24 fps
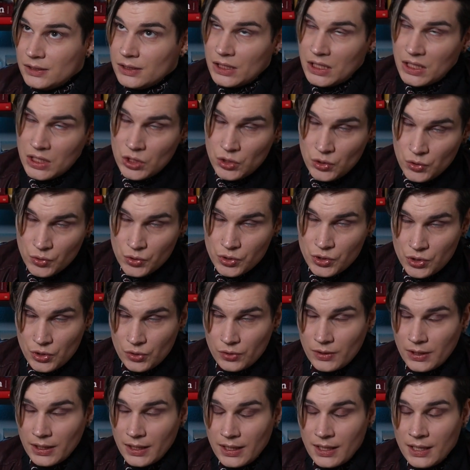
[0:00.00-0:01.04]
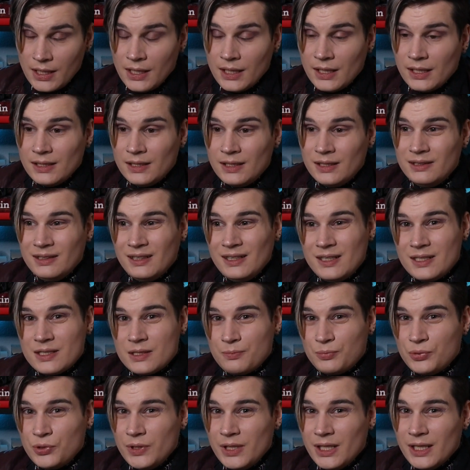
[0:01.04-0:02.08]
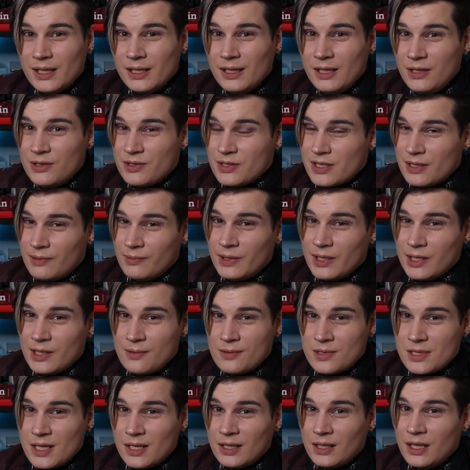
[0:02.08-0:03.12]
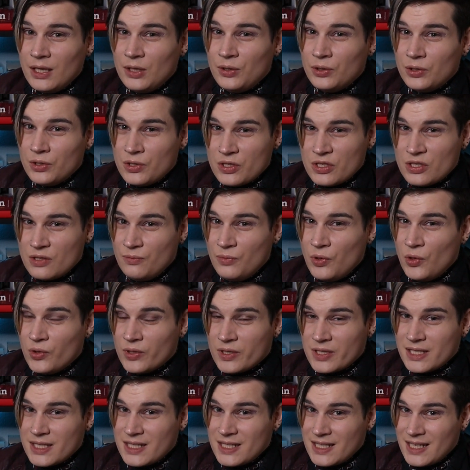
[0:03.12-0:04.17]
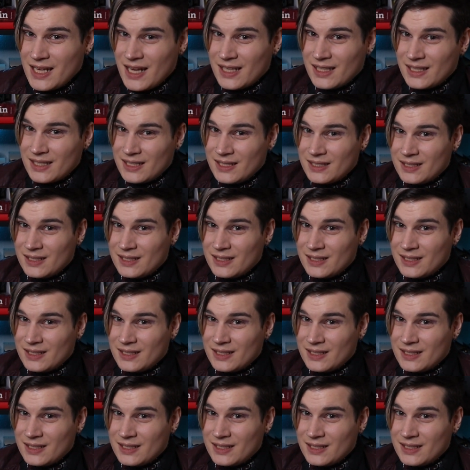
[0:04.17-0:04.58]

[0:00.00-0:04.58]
Usually, it's pretty clear sometimes that they're on a small set.